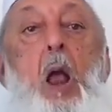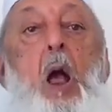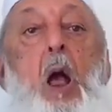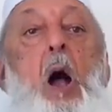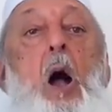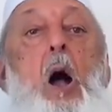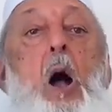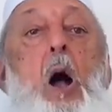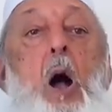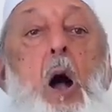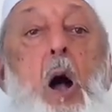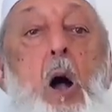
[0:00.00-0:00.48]

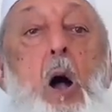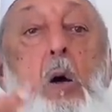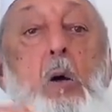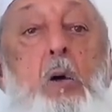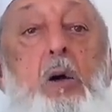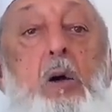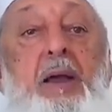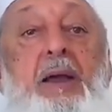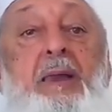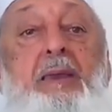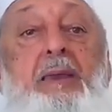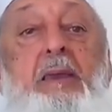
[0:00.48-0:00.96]

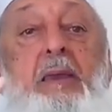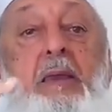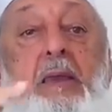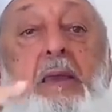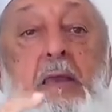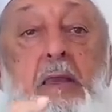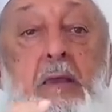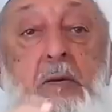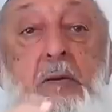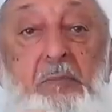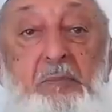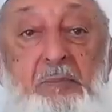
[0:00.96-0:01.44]
how can
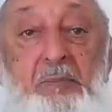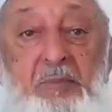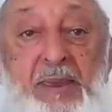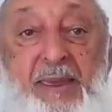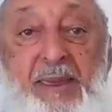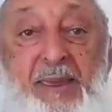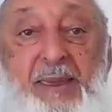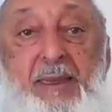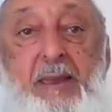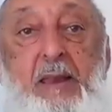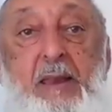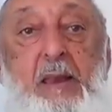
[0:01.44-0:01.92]
he
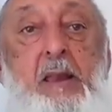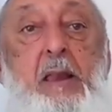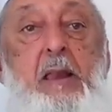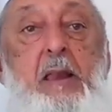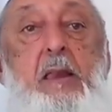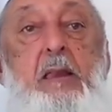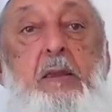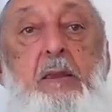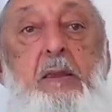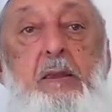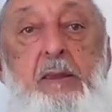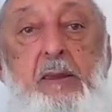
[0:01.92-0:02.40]
be
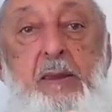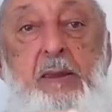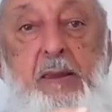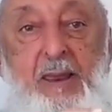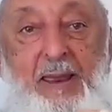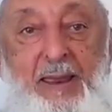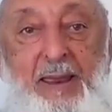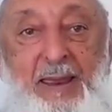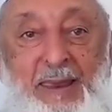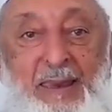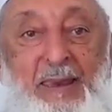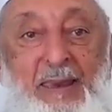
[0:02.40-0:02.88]

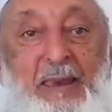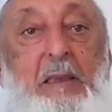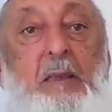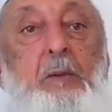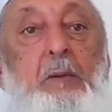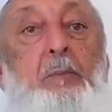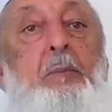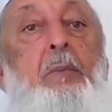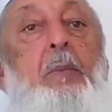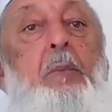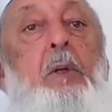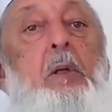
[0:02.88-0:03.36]
the
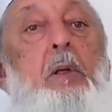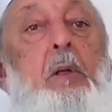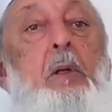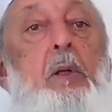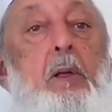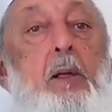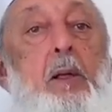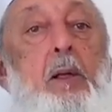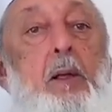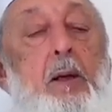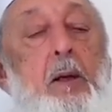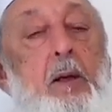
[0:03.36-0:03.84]
ilm
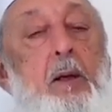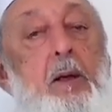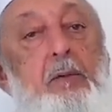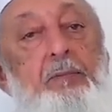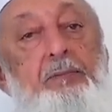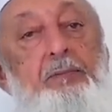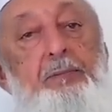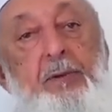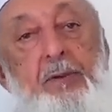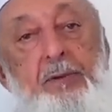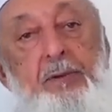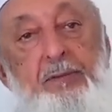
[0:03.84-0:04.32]

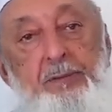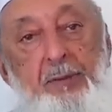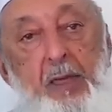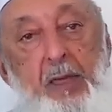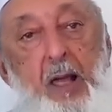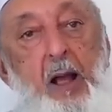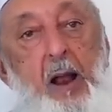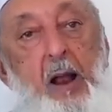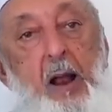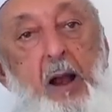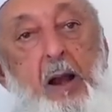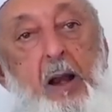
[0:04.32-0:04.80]
of the
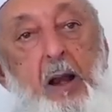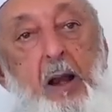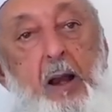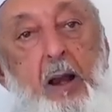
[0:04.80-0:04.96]
Sa'a